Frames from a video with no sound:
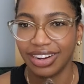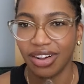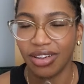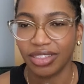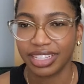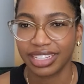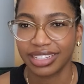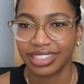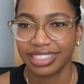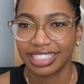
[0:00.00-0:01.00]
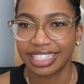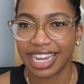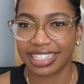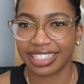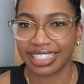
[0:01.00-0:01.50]
all the
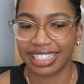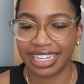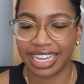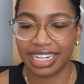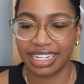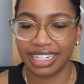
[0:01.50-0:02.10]
sizes knit